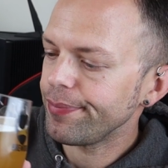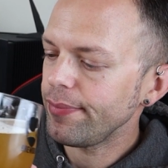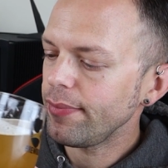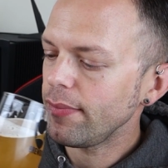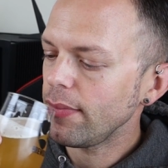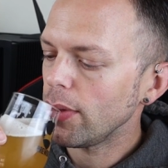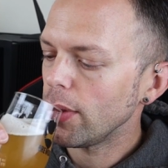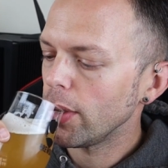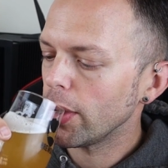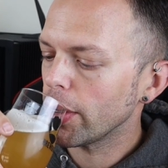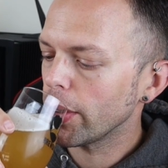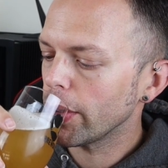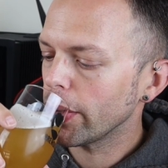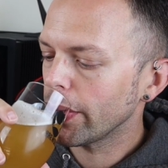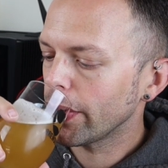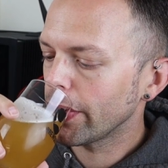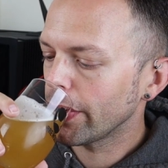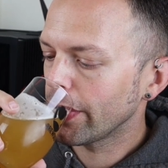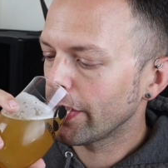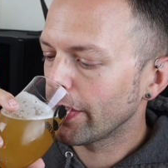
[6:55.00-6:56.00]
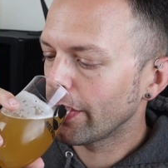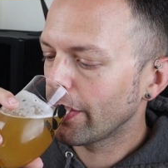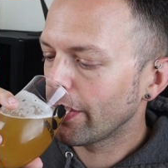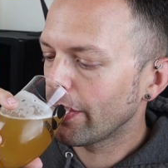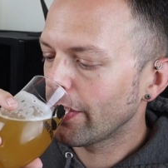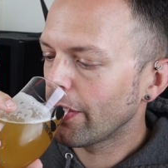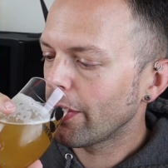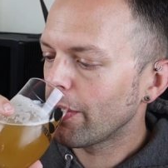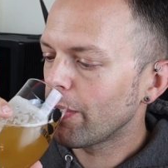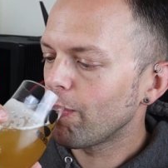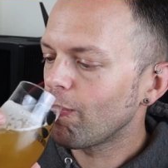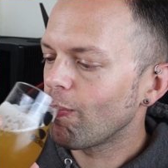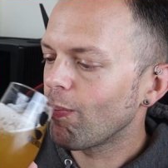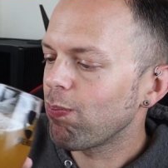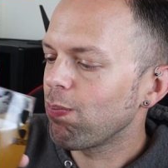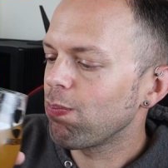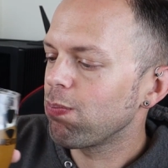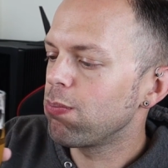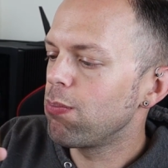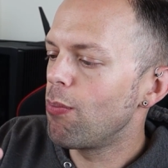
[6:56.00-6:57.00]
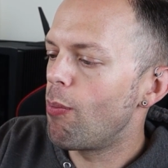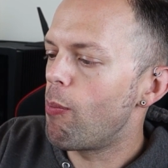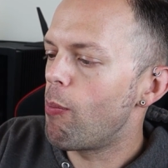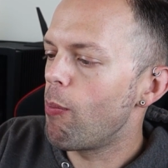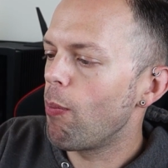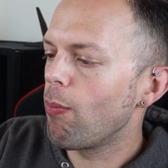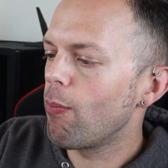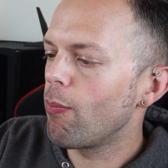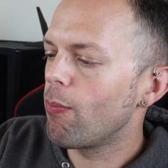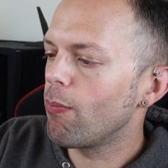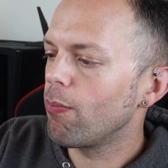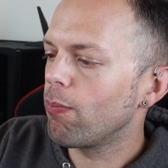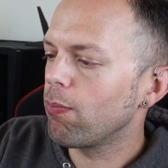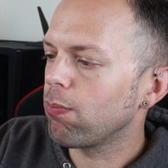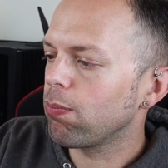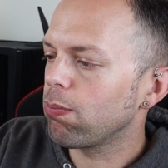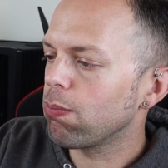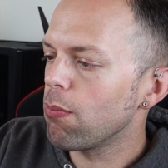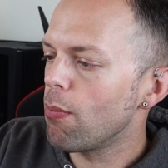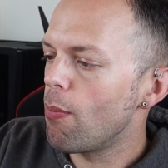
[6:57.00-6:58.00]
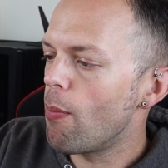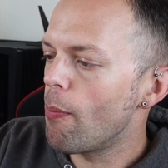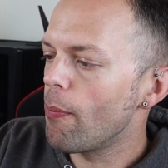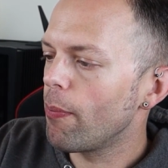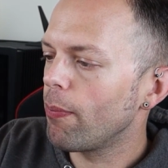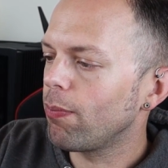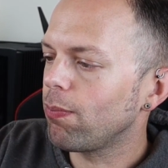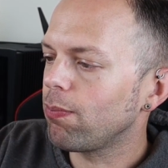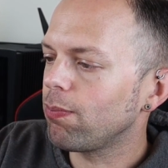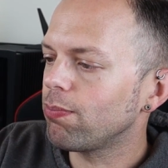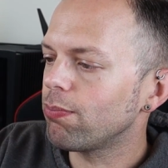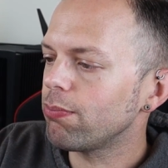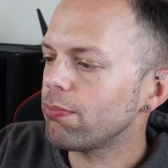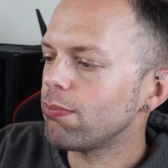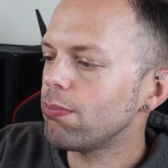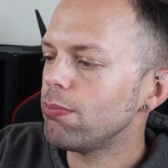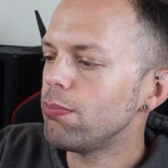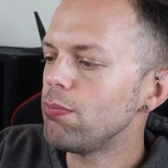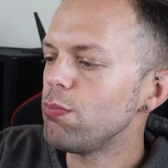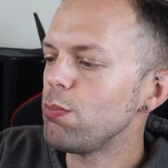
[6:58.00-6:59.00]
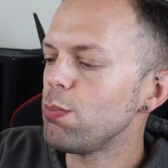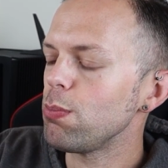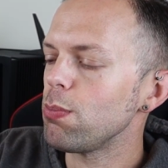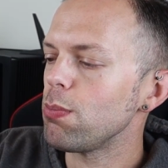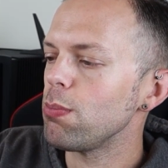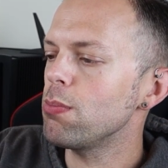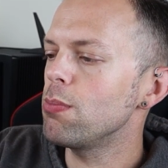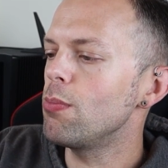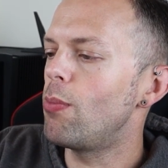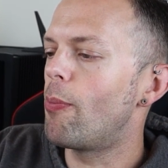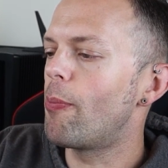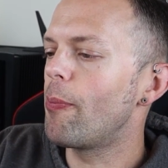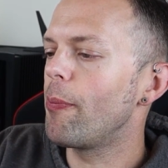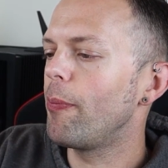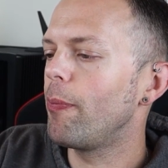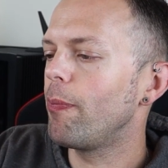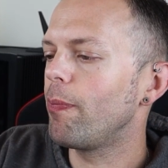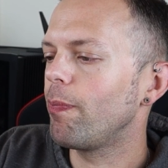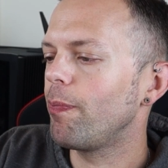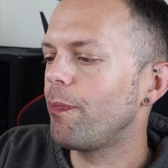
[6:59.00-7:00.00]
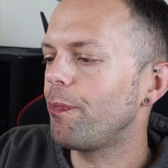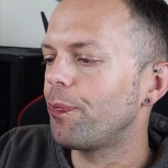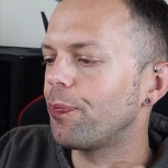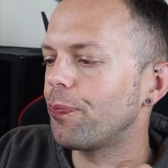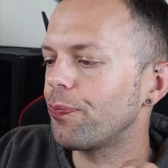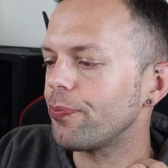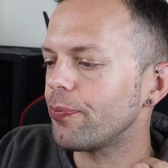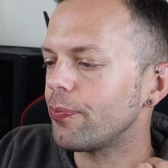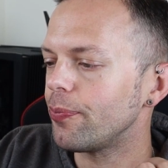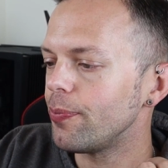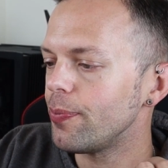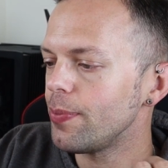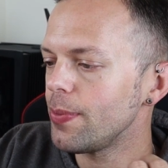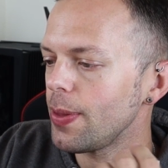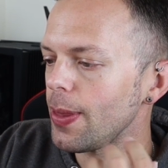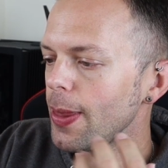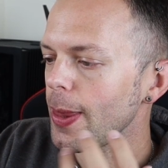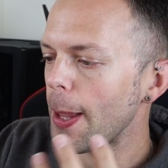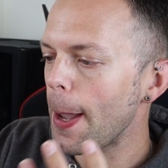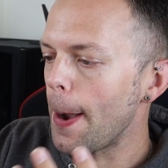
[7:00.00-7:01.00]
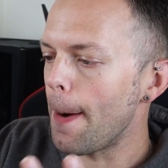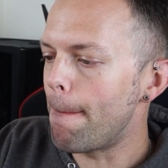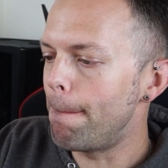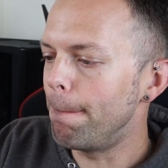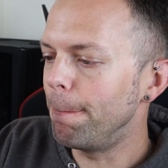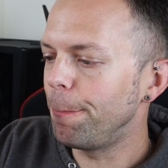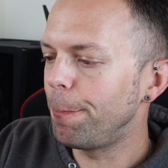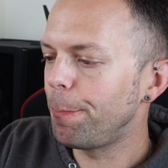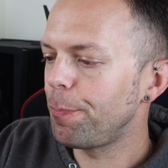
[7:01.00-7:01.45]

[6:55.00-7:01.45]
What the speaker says: (no one is talking)